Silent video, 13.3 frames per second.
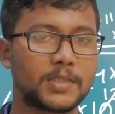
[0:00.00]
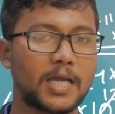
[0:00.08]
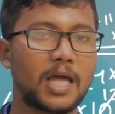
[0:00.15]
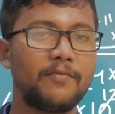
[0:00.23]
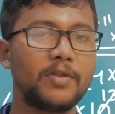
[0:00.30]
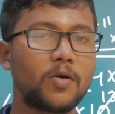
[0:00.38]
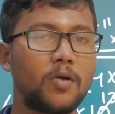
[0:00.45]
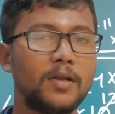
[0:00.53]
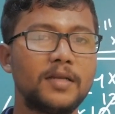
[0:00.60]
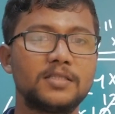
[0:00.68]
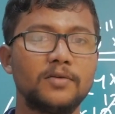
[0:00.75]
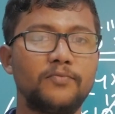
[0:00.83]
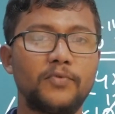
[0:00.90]
Can we call
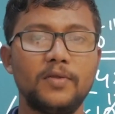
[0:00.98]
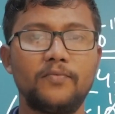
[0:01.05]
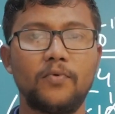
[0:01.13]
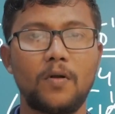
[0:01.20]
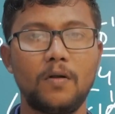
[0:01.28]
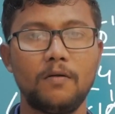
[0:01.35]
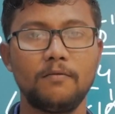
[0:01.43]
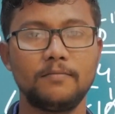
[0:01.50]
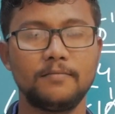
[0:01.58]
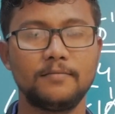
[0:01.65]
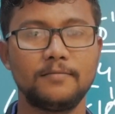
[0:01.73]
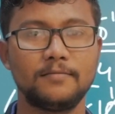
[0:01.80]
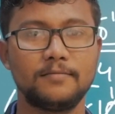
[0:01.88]
it as a free fall?
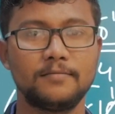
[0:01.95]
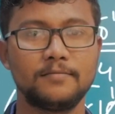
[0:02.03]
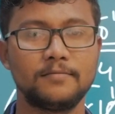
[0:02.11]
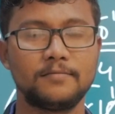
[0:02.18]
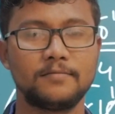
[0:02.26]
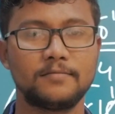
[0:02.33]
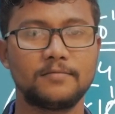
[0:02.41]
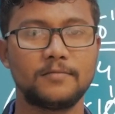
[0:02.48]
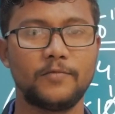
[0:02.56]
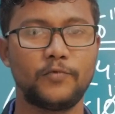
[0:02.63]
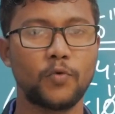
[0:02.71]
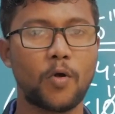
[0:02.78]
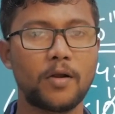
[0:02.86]

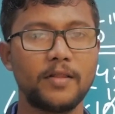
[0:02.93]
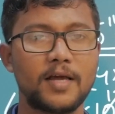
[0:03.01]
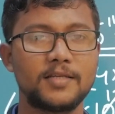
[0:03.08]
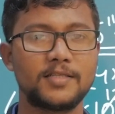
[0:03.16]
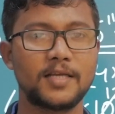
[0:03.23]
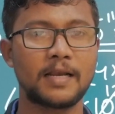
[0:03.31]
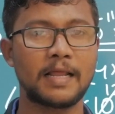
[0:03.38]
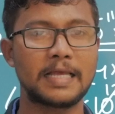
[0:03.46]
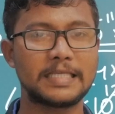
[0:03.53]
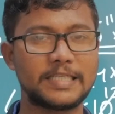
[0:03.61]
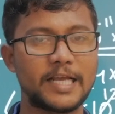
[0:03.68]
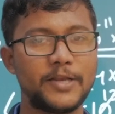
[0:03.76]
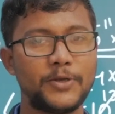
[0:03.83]
If you want the answer,
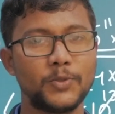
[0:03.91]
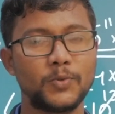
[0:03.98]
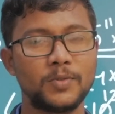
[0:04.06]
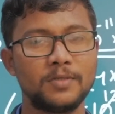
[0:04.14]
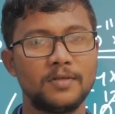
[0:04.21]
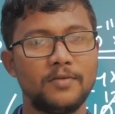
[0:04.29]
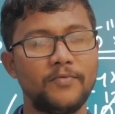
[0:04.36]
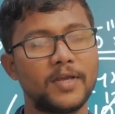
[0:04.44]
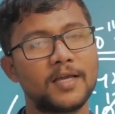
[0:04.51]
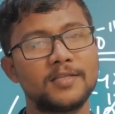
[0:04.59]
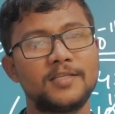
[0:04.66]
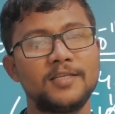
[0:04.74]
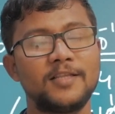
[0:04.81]
stay tuned. We
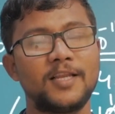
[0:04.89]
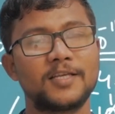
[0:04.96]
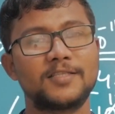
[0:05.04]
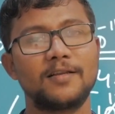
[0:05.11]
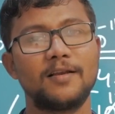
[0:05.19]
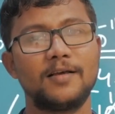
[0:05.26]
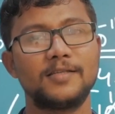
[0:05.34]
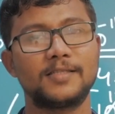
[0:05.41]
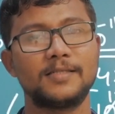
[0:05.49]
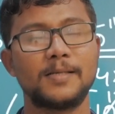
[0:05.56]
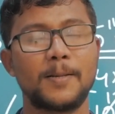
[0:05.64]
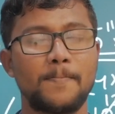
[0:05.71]
can see in the next class.